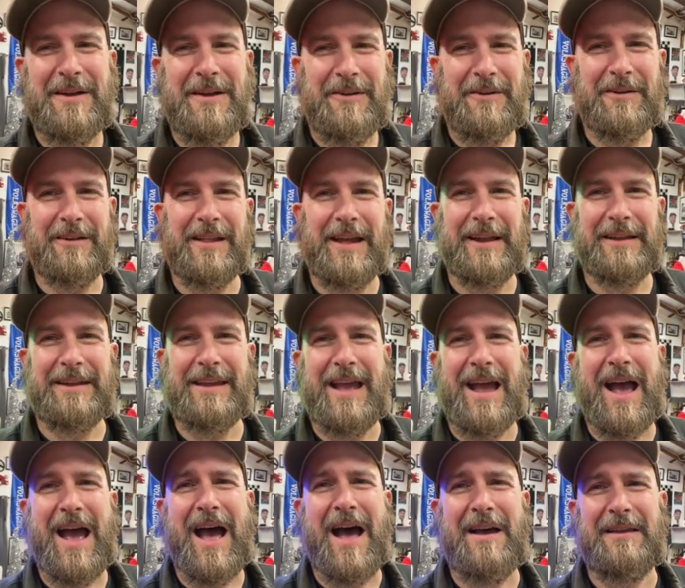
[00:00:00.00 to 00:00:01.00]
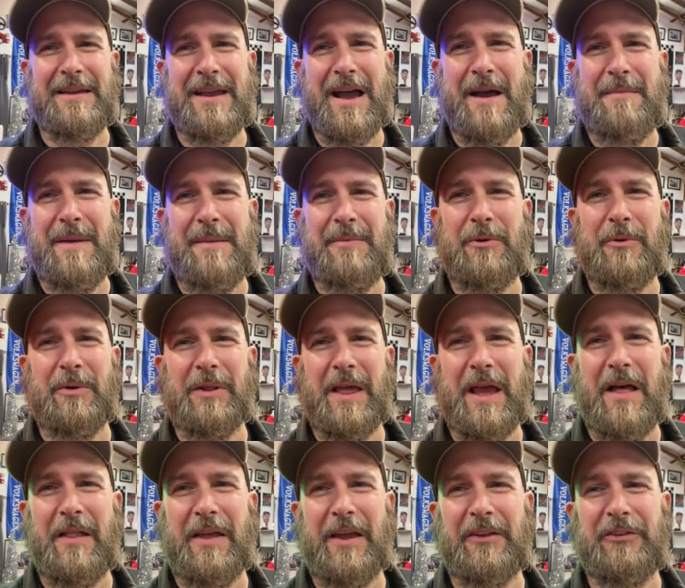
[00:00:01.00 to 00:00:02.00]
we were like, yeah, maybe we'll
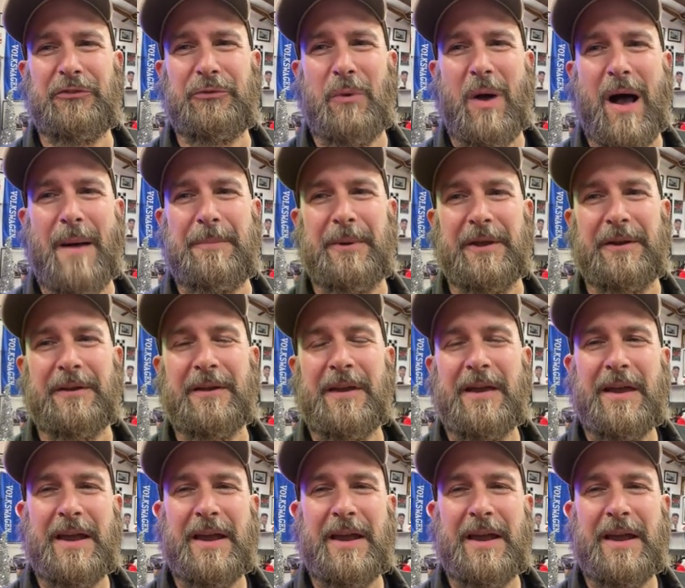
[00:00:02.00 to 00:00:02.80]
LS swap it.